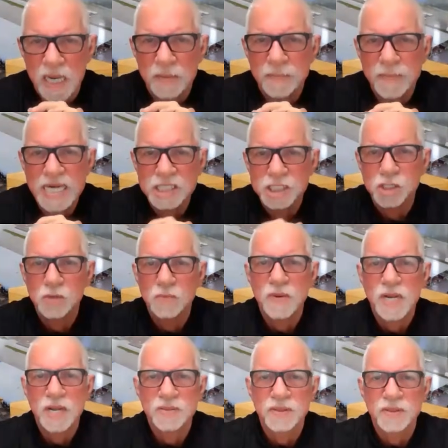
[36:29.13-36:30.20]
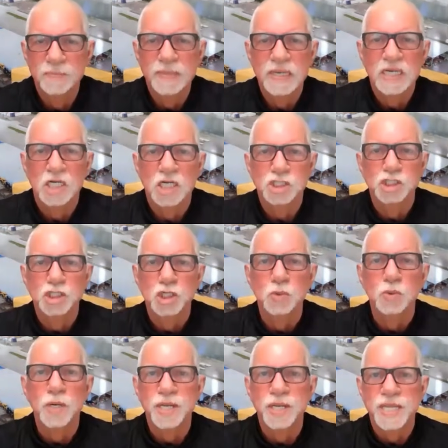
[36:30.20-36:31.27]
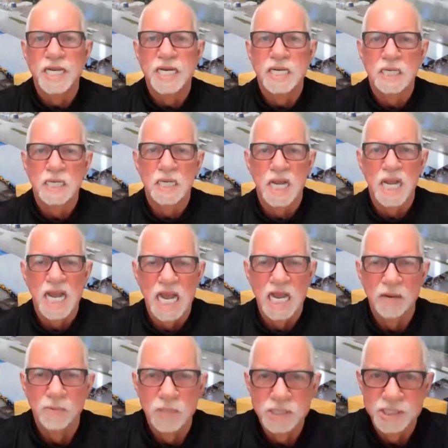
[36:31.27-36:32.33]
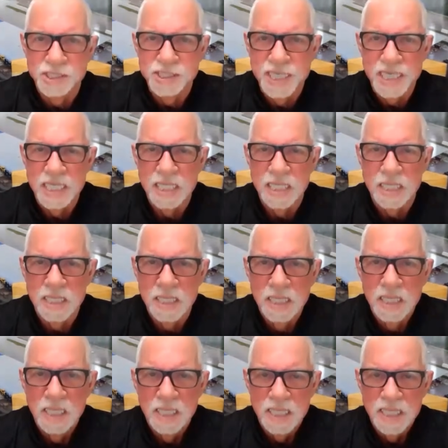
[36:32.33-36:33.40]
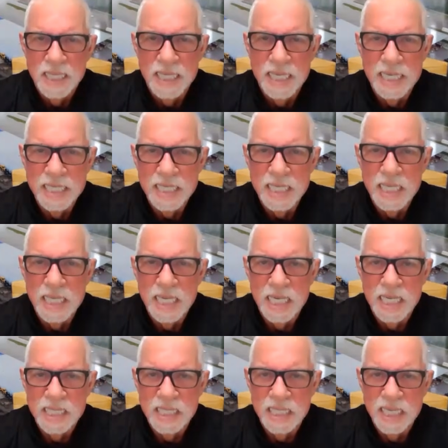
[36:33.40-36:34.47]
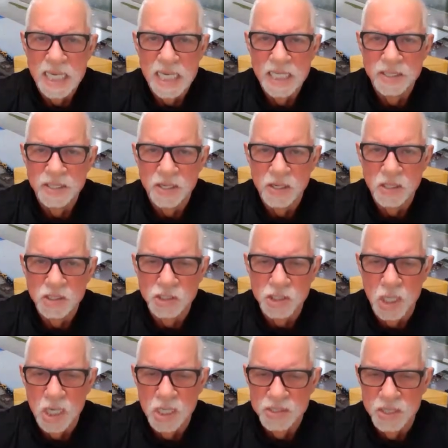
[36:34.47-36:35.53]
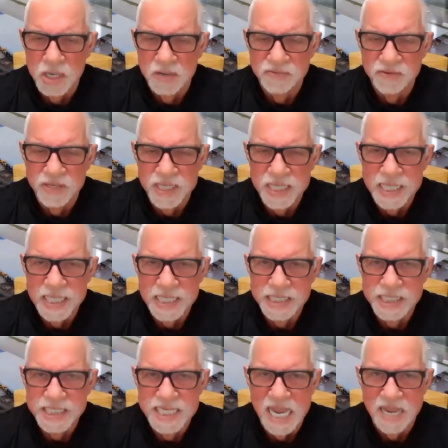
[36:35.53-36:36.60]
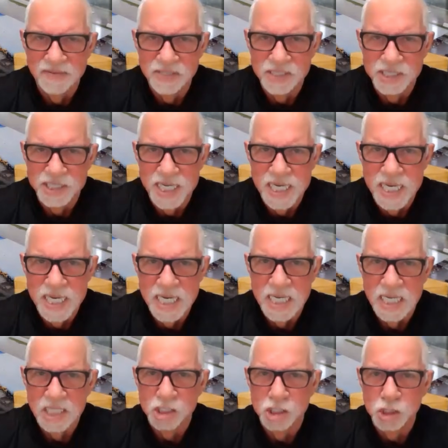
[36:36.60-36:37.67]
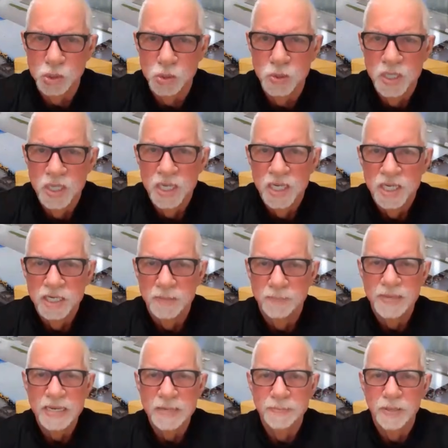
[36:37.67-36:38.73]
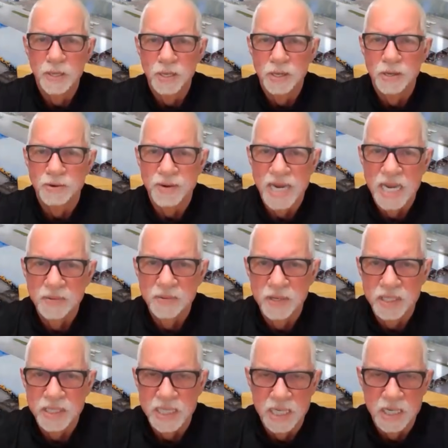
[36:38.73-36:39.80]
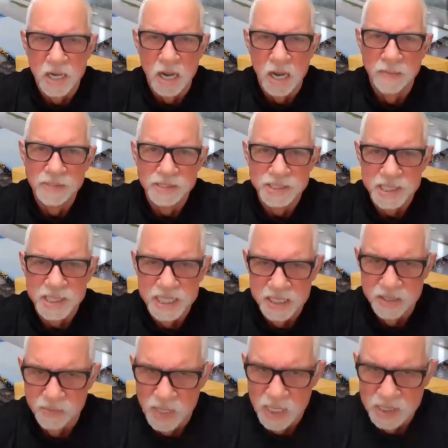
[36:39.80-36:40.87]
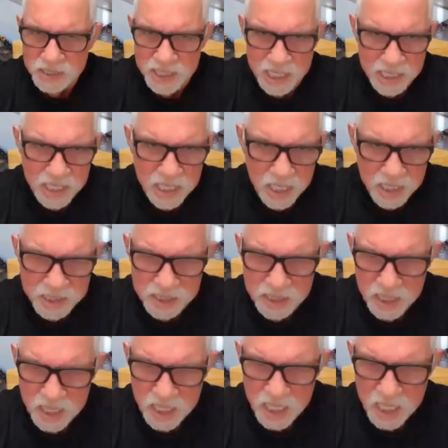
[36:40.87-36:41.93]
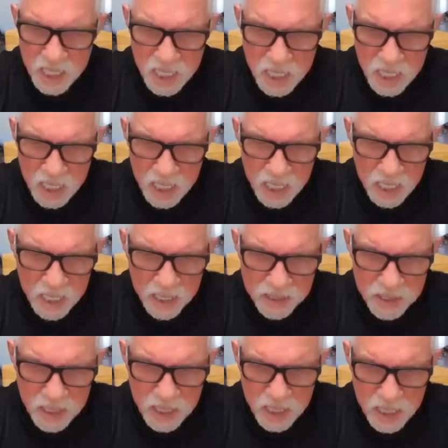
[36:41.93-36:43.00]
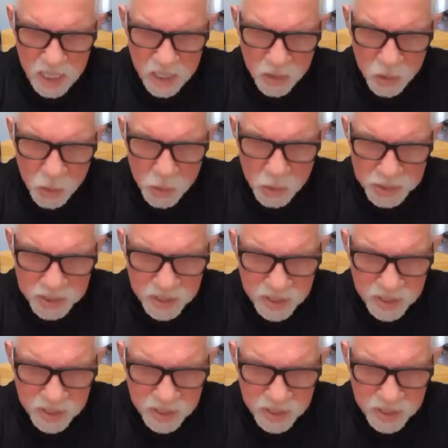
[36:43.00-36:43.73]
it makes you wonder because you were there, I was there, and the result of it is devastating to the people around it, and obviously the ones that got hurt